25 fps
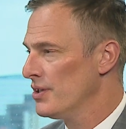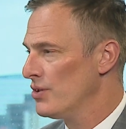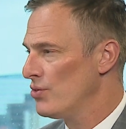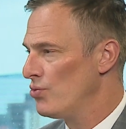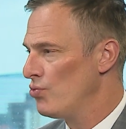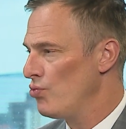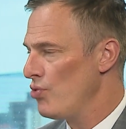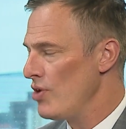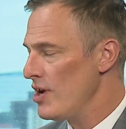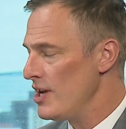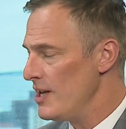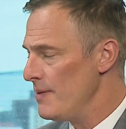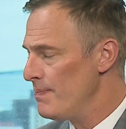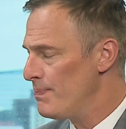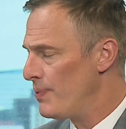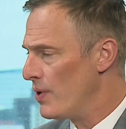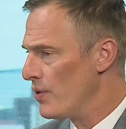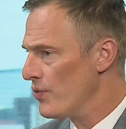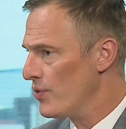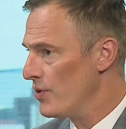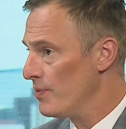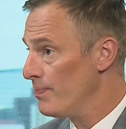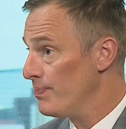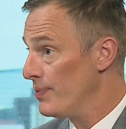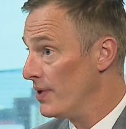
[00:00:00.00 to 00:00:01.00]
really
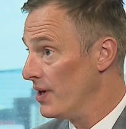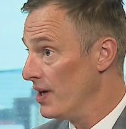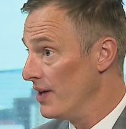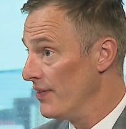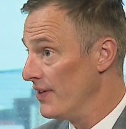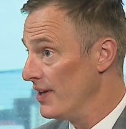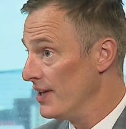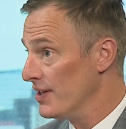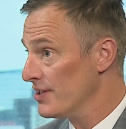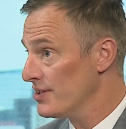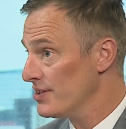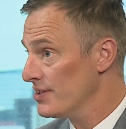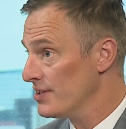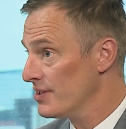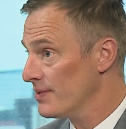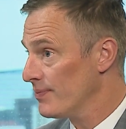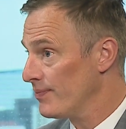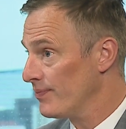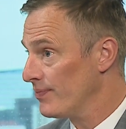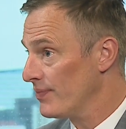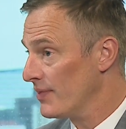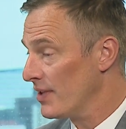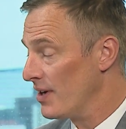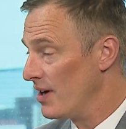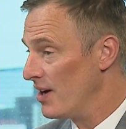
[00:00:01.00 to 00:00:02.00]
bothered by this,
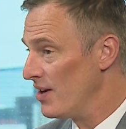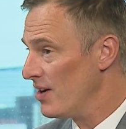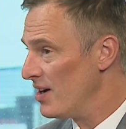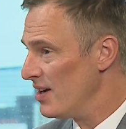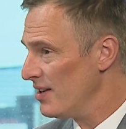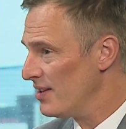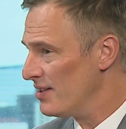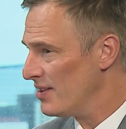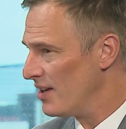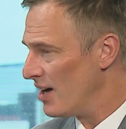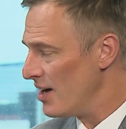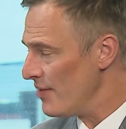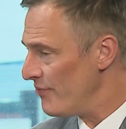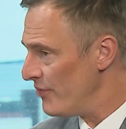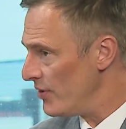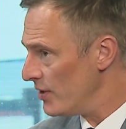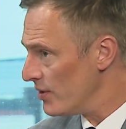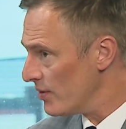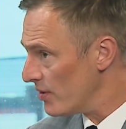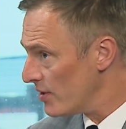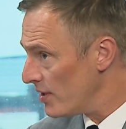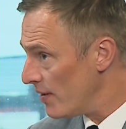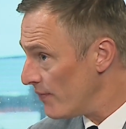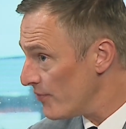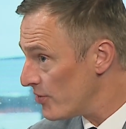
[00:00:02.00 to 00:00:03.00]
and I feel
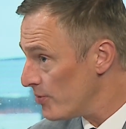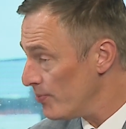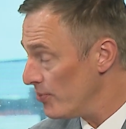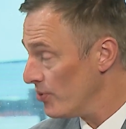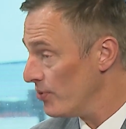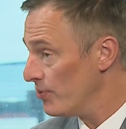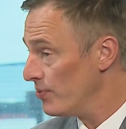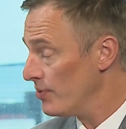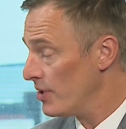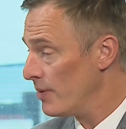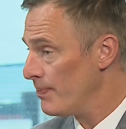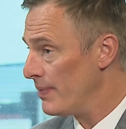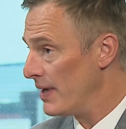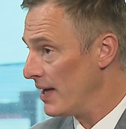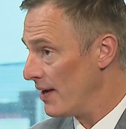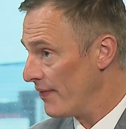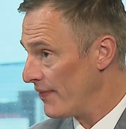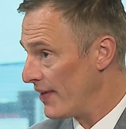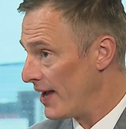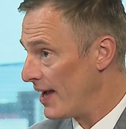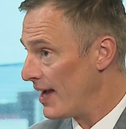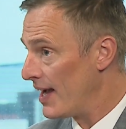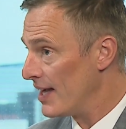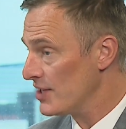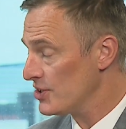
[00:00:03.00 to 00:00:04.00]
uncomfortable about
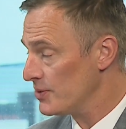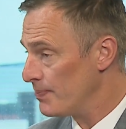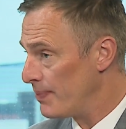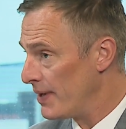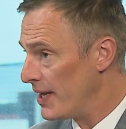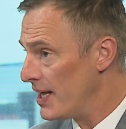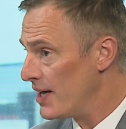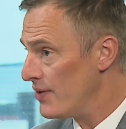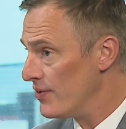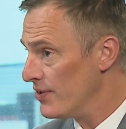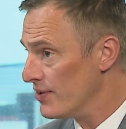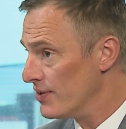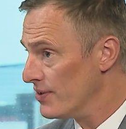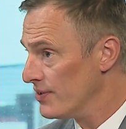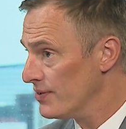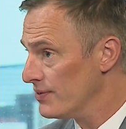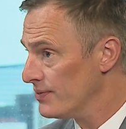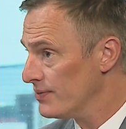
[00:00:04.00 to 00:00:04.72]
that as a parent.